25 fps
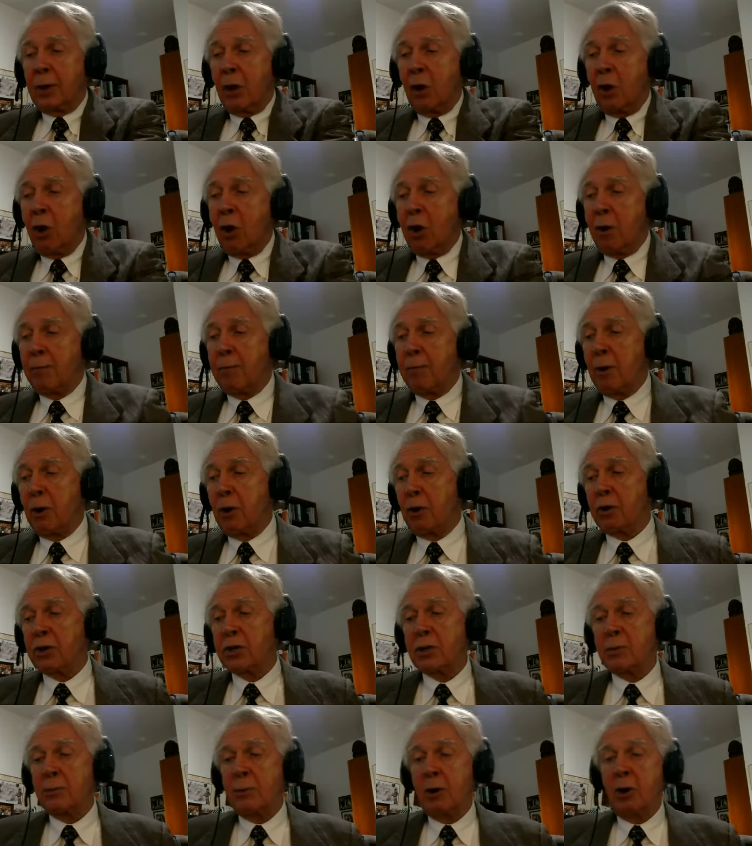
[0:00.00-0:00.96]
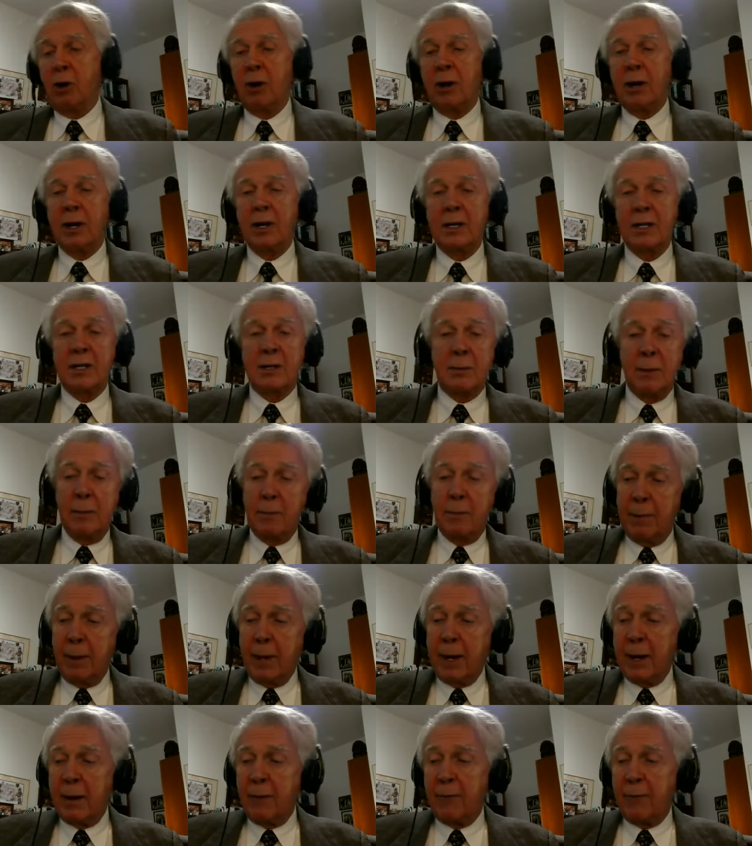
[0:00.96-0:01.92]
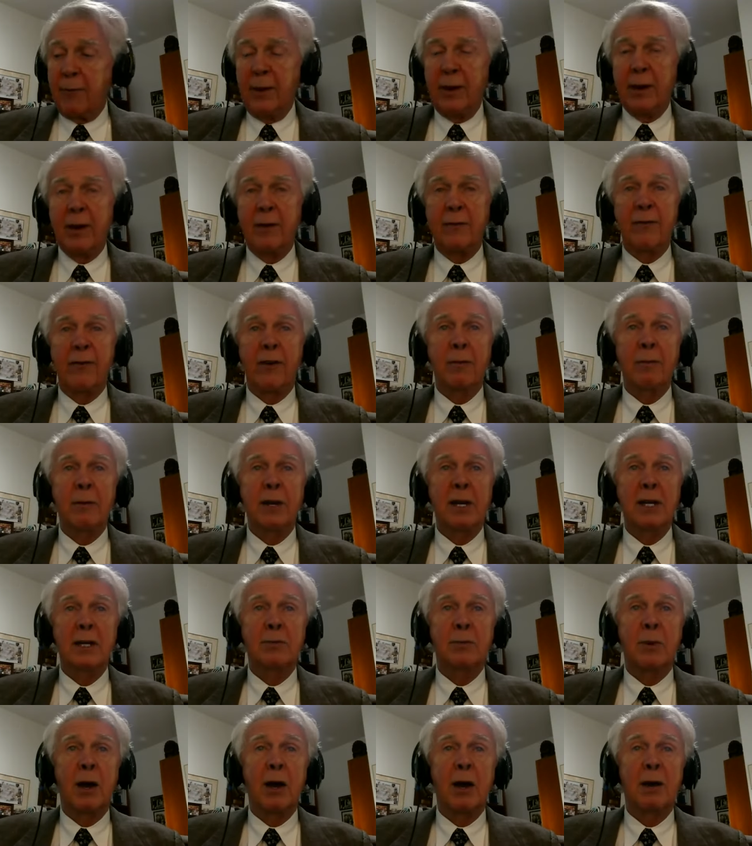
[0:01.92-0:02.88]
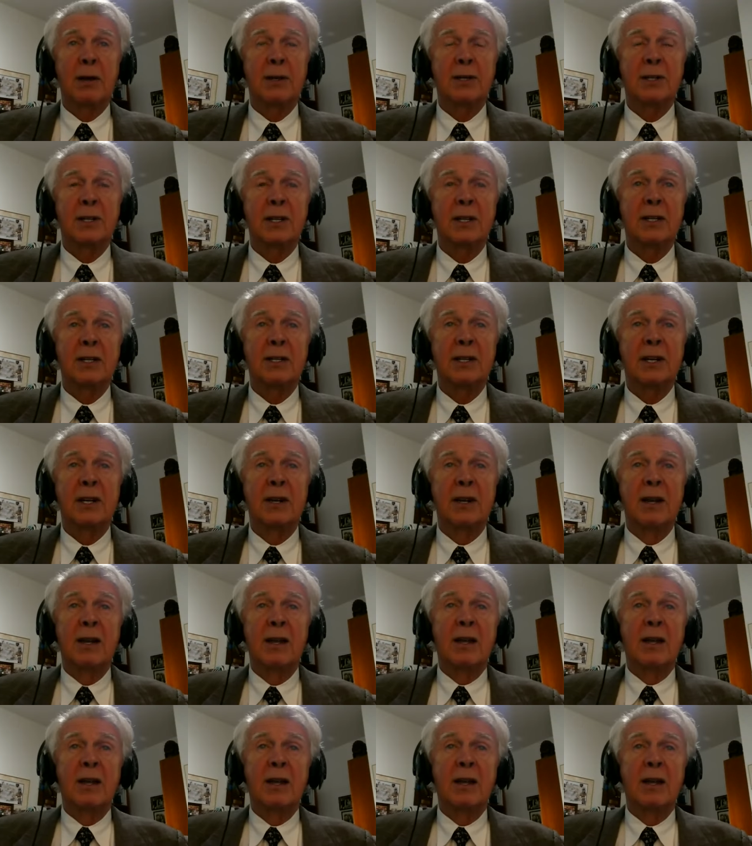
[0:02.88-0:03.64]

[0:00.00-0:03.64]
All Polish Americans benefited from these policies.